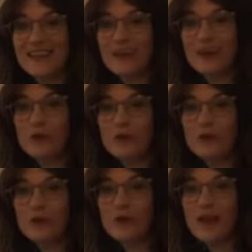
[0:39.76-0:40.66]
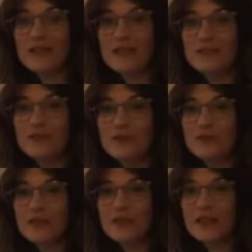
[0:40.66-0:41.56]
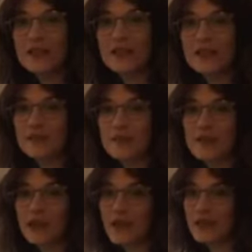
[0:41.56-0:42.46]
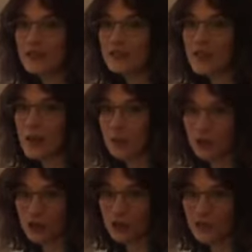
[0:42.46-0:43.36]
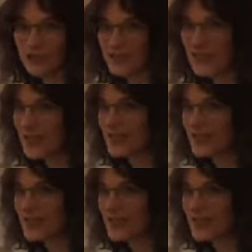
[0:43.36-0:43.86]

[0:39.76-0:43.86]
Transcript: I hope you've all had a really nice weekend. Happy Tuesday.